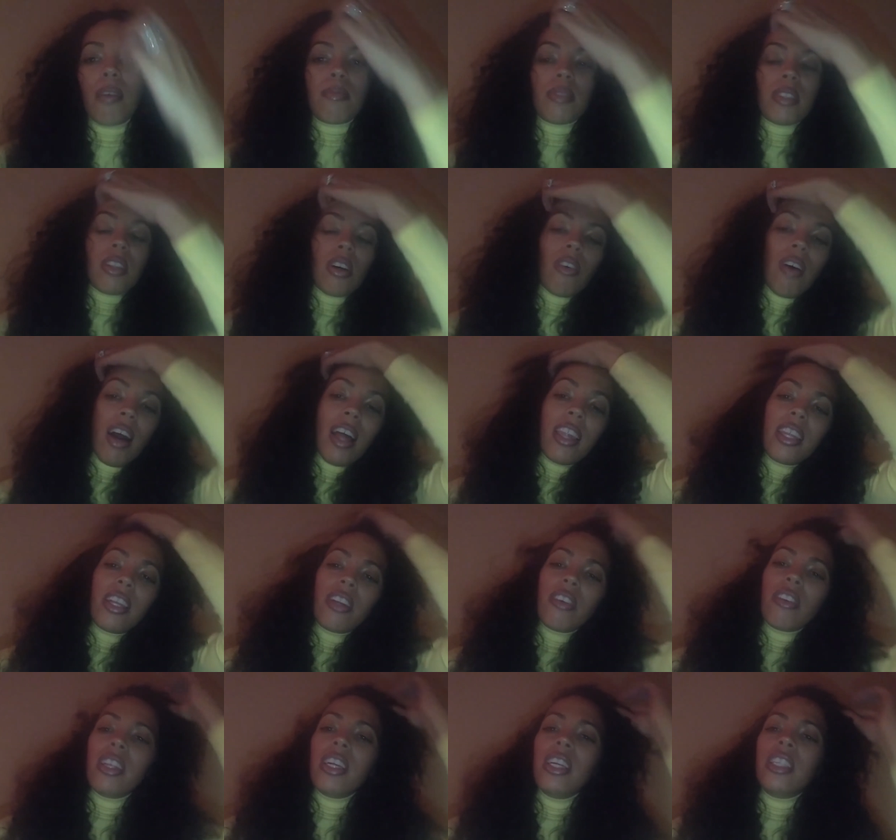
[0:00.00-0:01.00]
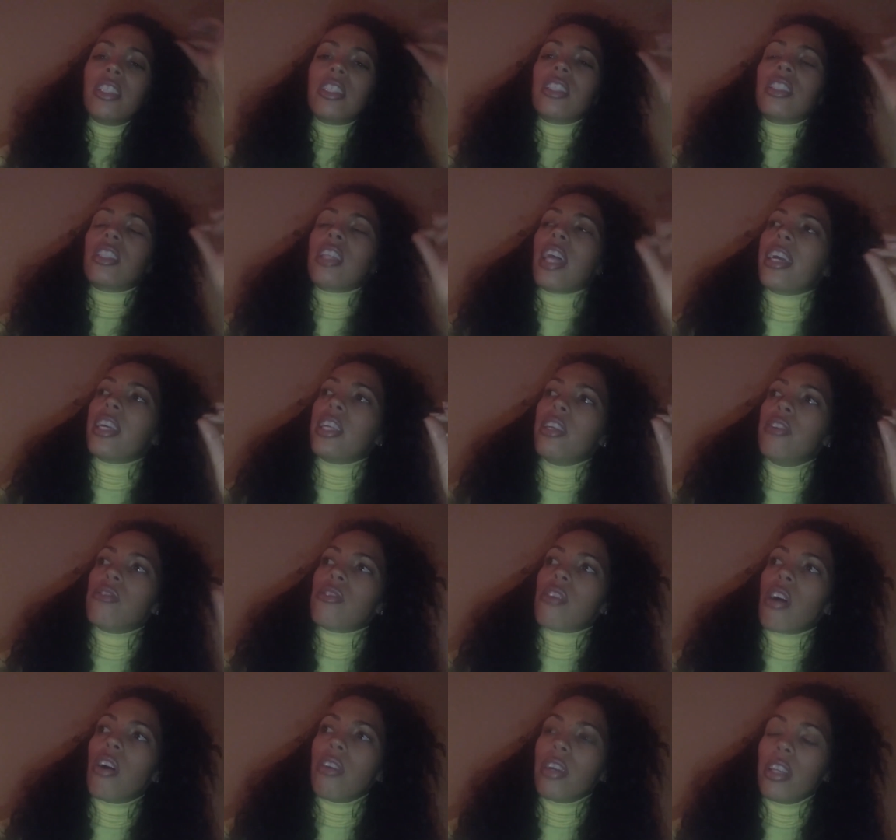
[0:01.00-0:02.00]
So I literally just like use
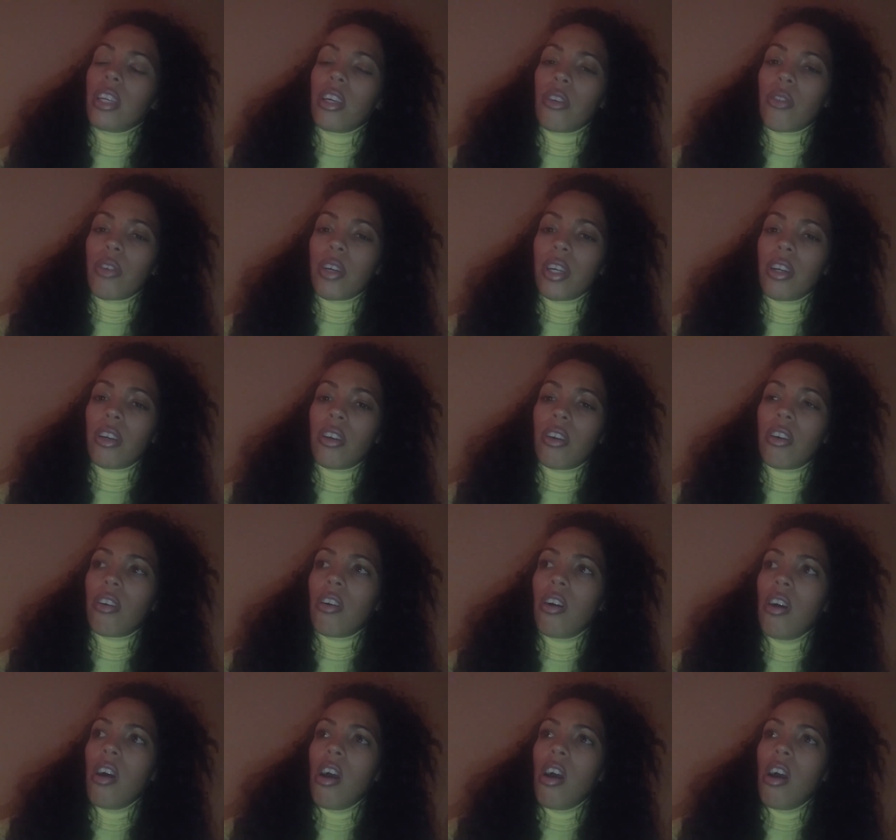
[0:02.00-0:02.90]
coconut oil